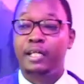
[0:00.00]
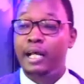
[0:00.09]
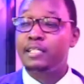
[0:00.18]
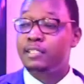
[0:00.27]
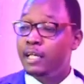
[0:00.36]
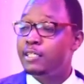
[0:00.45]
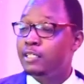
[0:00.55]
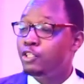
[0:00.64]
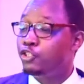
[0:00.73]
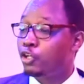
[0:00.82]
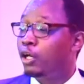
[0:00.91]
And as He says
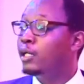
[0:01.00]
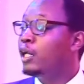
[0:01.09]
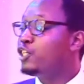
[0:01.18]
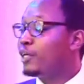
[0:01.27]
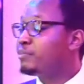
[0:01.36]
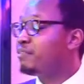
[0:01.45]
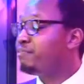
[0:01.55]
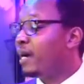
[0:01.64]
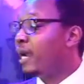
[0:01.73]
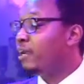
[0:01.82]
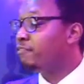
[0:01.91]
in John chapter
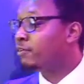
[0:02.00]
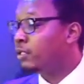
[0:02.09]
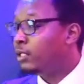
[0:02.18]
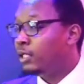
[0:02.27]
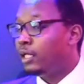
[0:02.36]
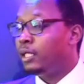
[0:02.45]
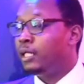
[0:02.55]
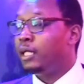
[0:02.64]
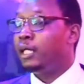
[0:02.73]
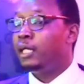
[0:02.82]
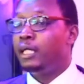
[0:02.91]
5, He,
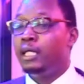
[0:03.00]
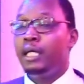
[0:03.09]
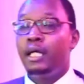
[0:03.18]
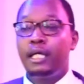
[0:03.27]
he, he,